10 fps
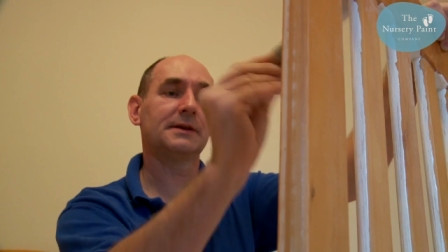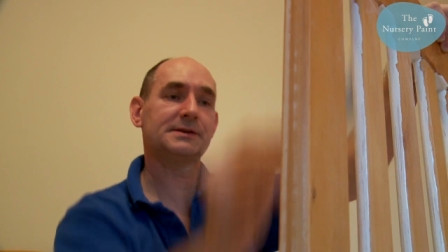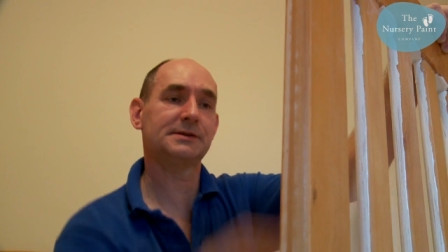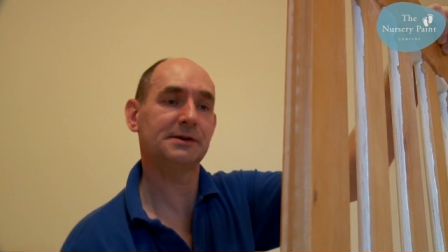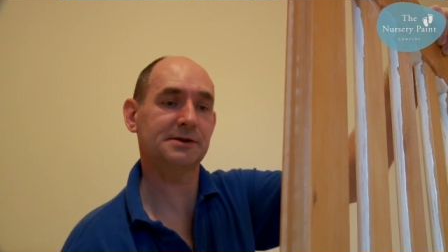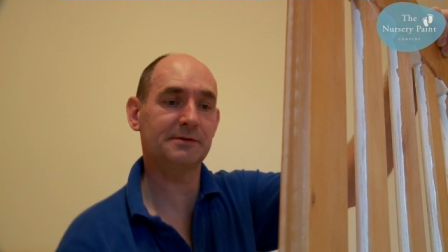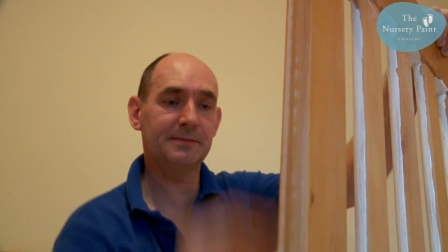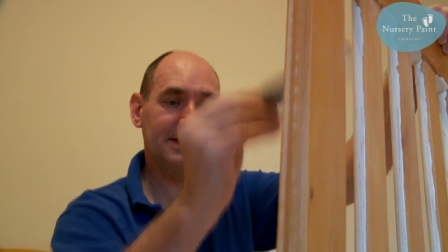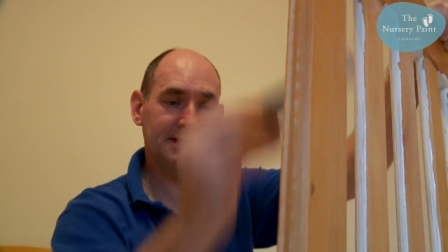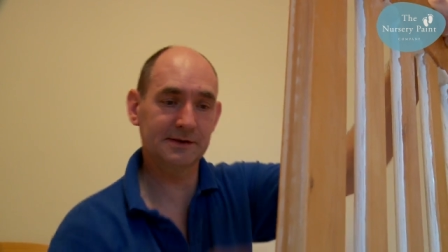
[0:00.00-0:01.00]
that this nursery
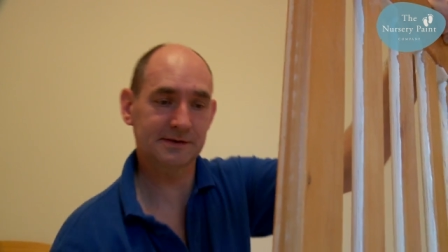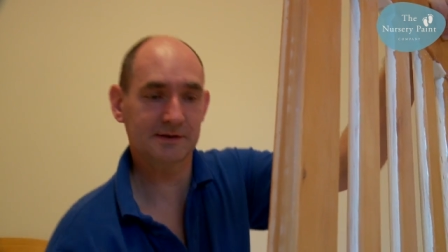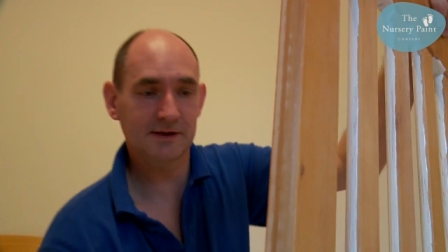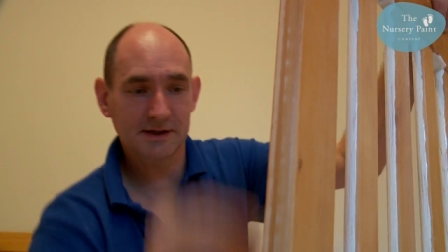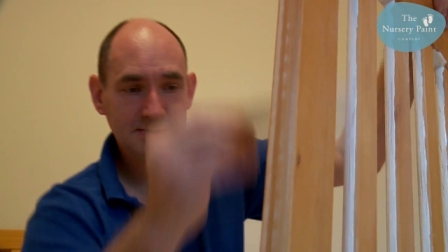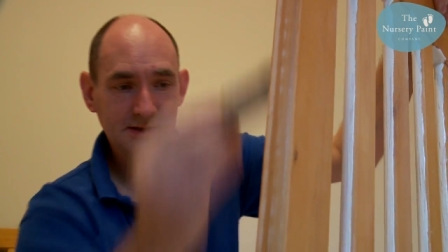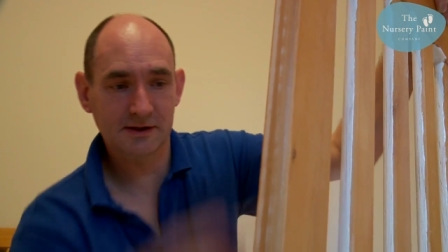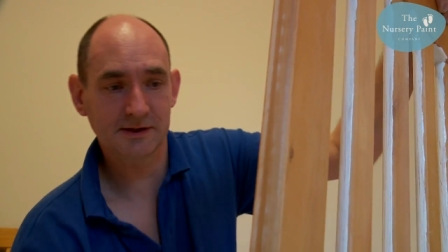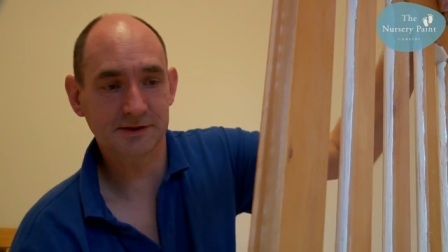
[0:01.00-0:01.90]
paint, the eggshell,